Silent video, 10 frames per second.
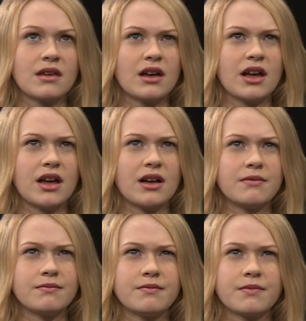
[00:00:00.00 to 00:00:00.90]

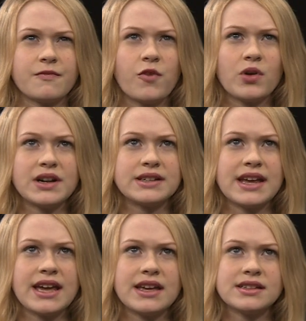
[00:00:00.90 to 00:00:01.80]
4
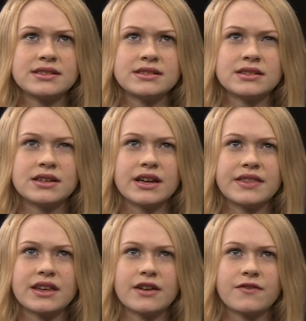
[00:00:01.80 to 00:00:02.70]
days and I
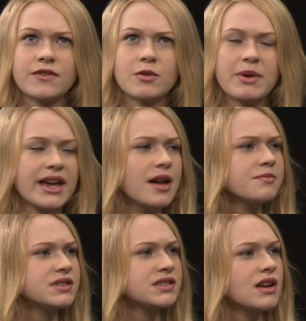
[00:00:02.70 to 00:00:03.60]
think a few
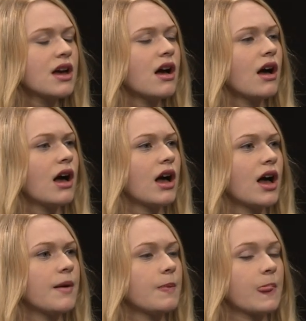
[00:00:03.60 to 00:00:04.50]
pickups.
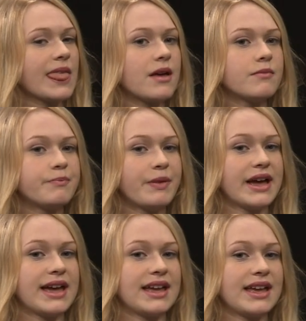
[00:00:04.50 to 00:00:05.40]
Mm-hmm.
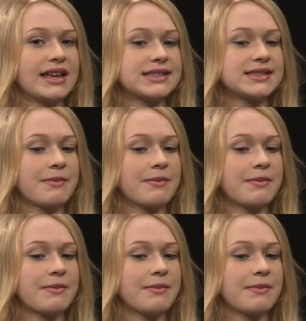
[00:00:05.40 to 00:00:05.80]
But it's